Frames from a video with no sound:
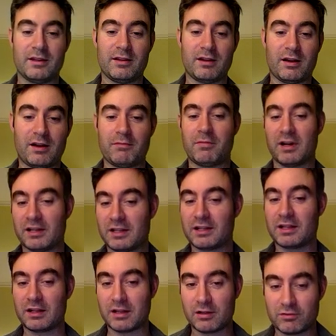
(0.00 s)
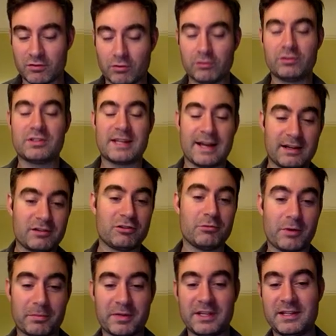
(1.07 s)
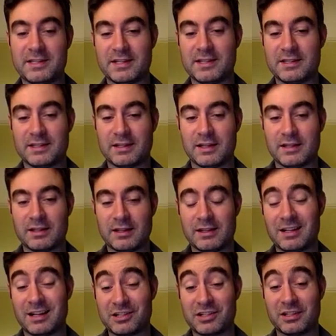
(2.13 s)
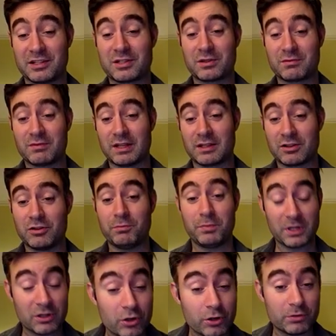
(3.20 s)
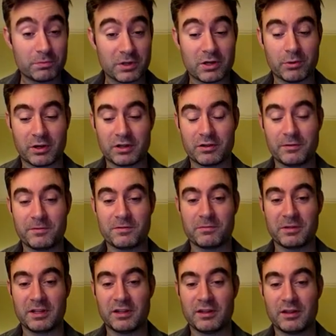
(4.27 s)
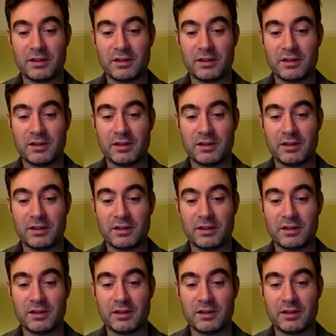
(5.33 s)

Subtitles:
I can untangle my pieces, and actually it could be quite good for me.